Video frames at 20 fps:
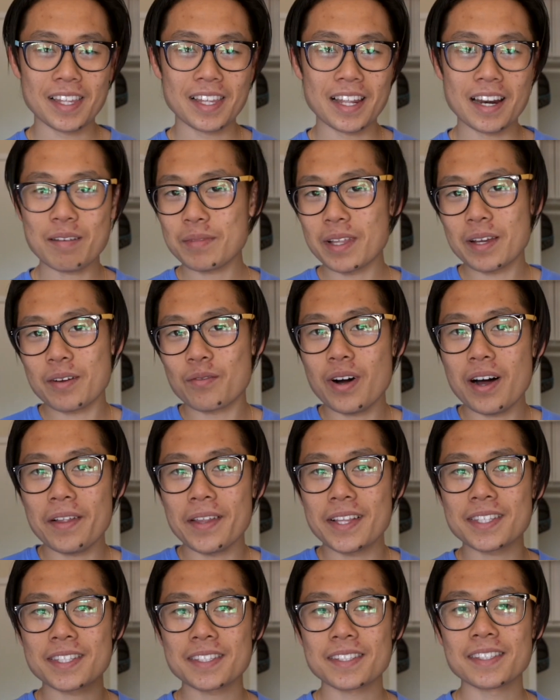I'm like, wow,
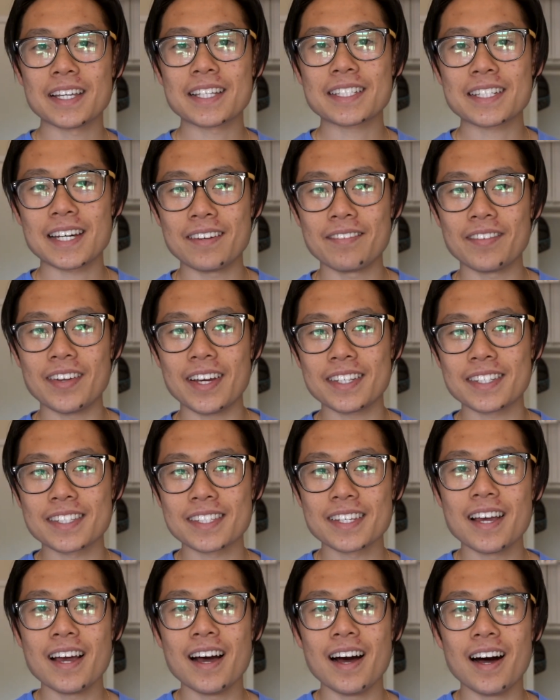that's kind of nice.
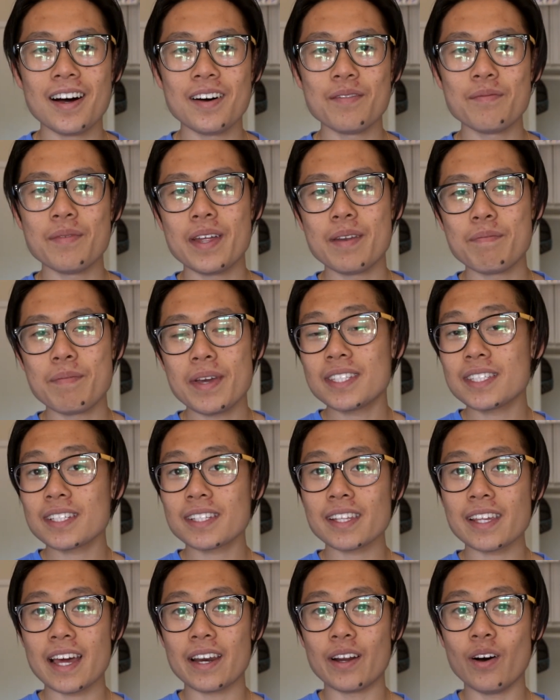And
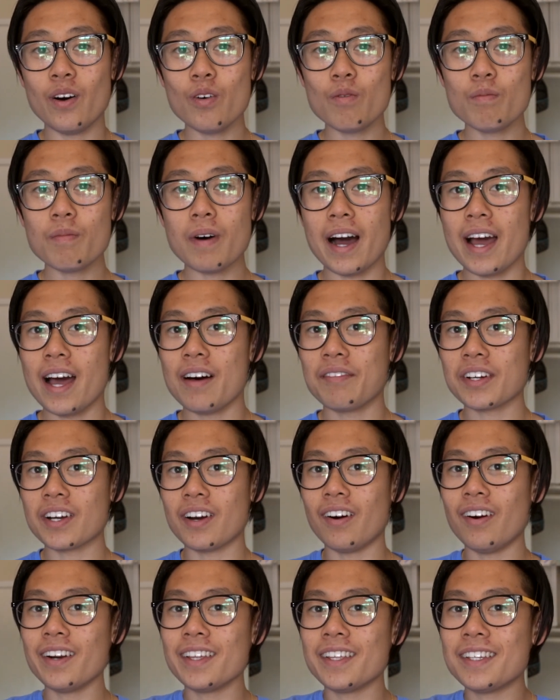basically at home, I have a
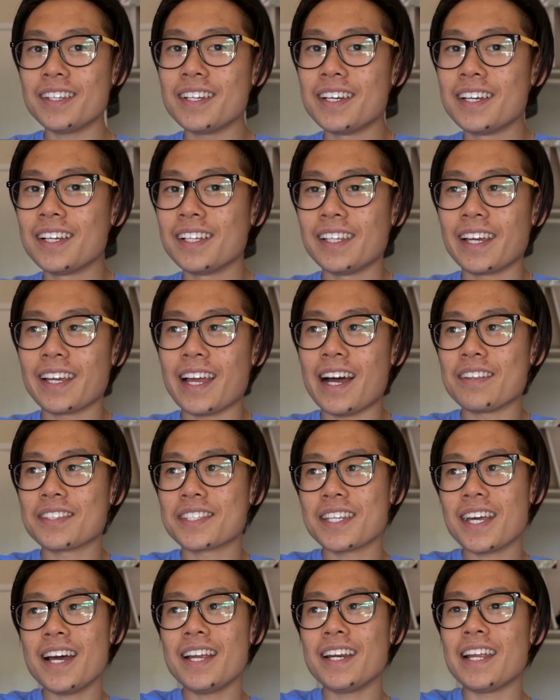garden like
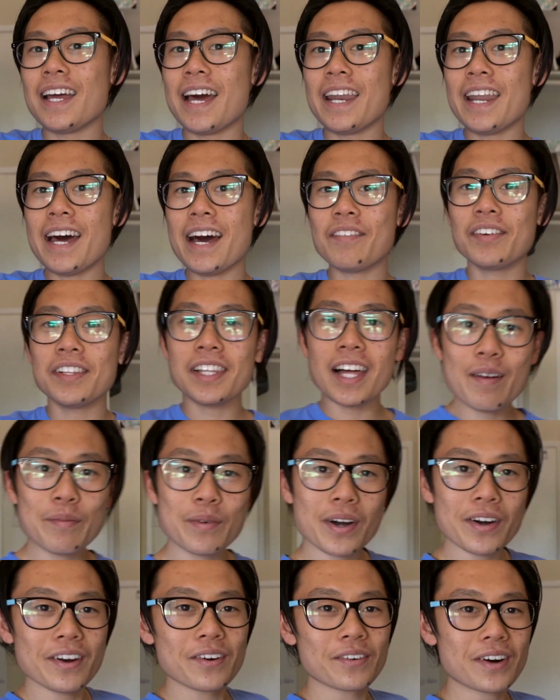outside, and I have a
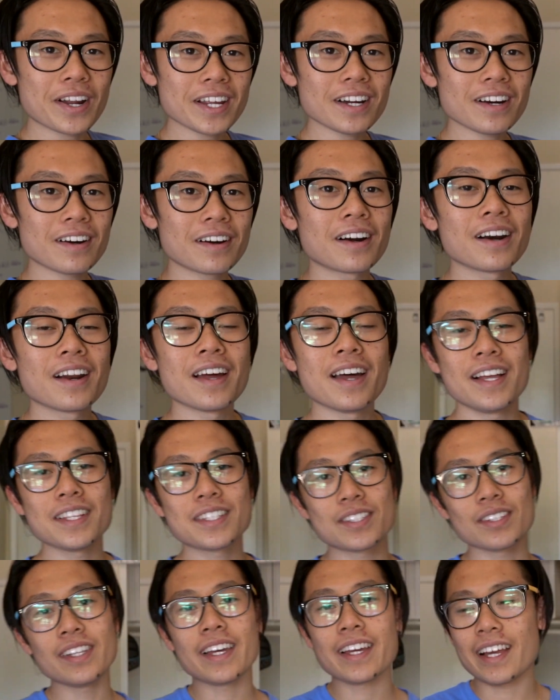library right here. And
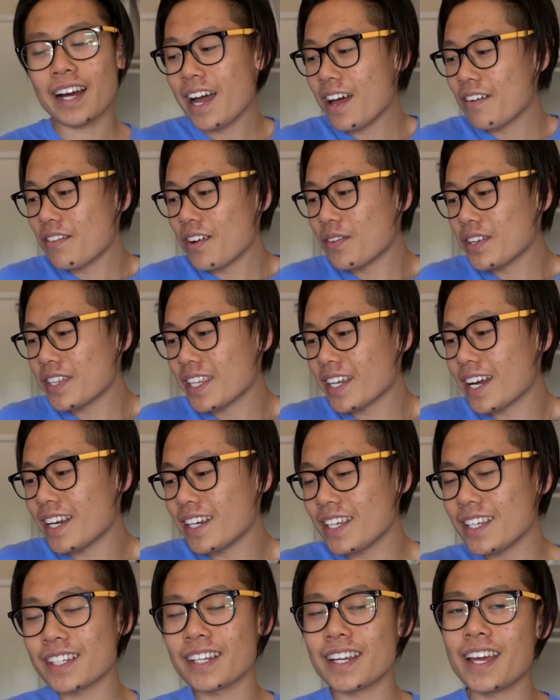so like, I have everything I
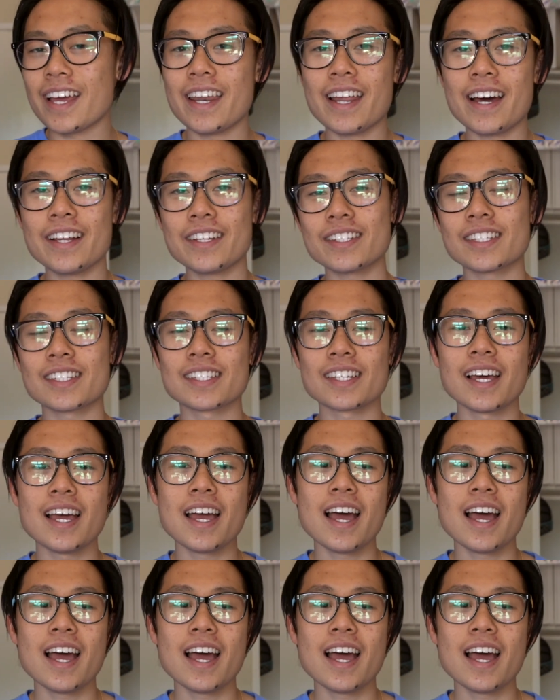need. And I just